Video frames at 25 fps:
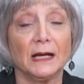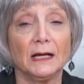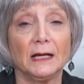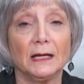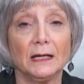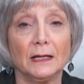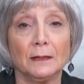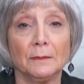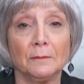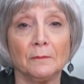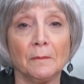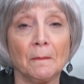
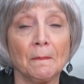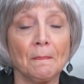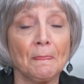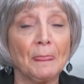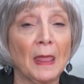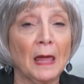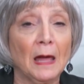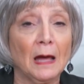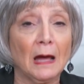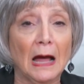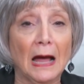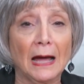Um,
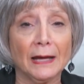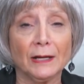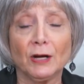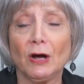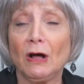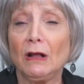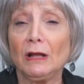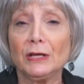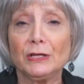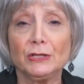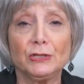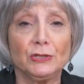I
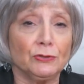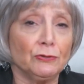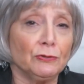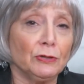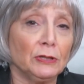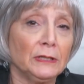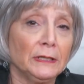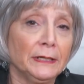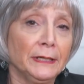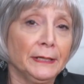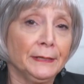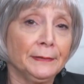call it
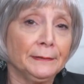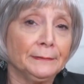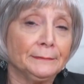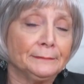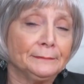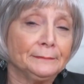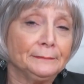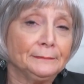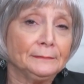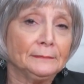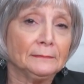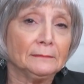doodling
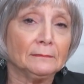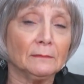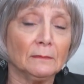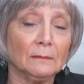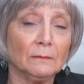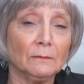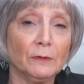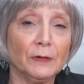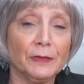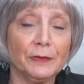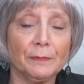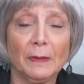
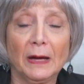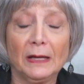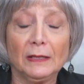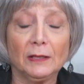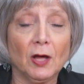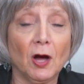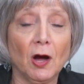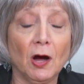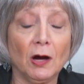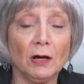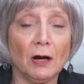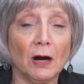with my
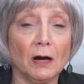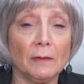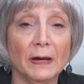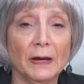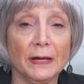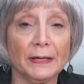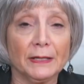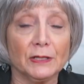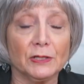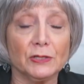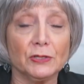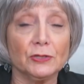long
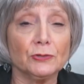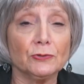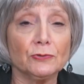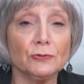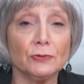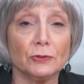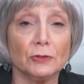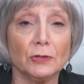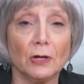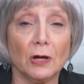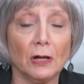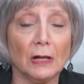I can
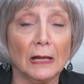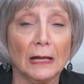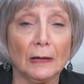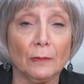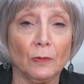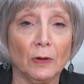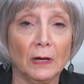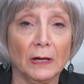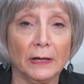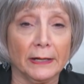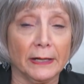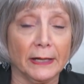doodle all I
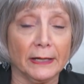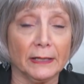want.